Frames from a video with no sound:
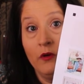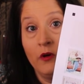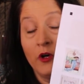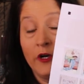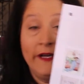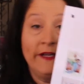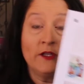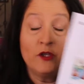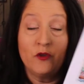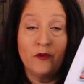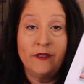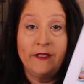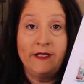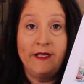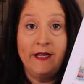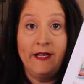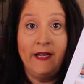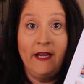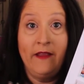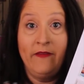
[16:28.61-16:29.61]
are
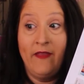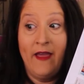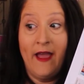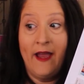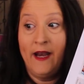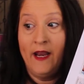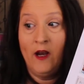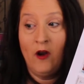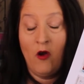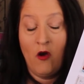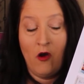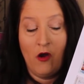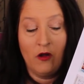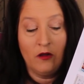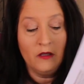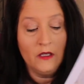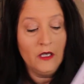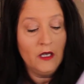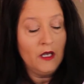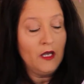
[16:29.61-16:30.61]
interested in that at
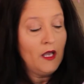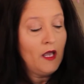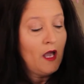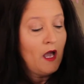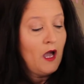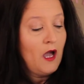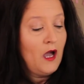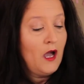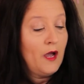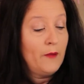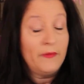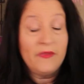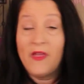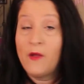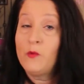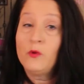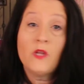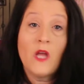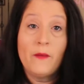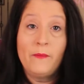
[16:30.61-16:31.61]
all, but
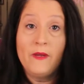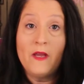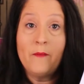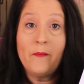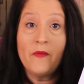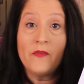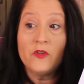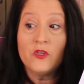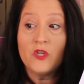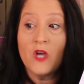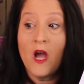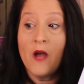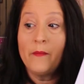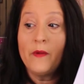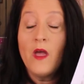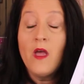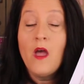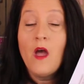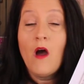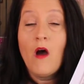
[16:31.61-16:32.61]
they will not be up on the shop.